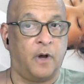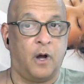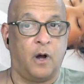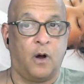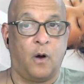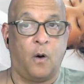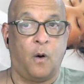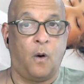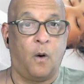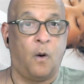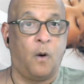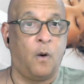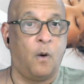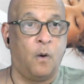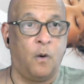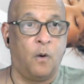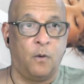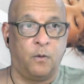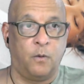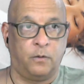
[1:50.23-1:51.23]
a
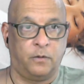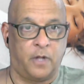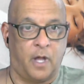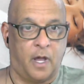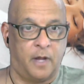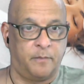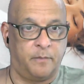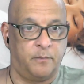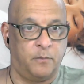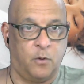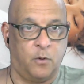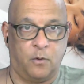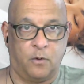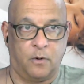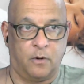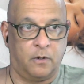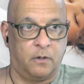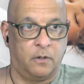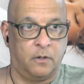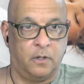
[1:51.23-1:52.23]
whole lot
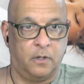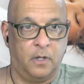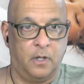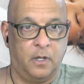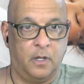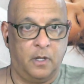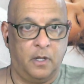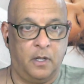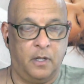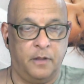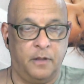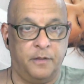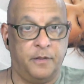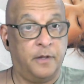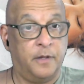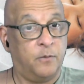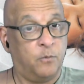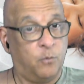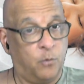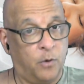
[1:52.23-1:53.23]
more
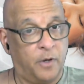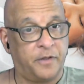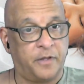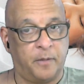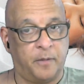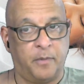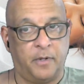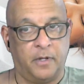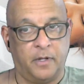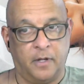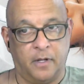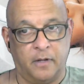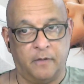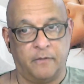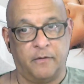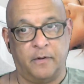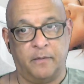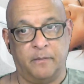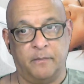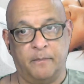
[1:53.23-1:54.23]
than what they've been
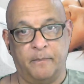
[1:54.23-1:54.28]
given.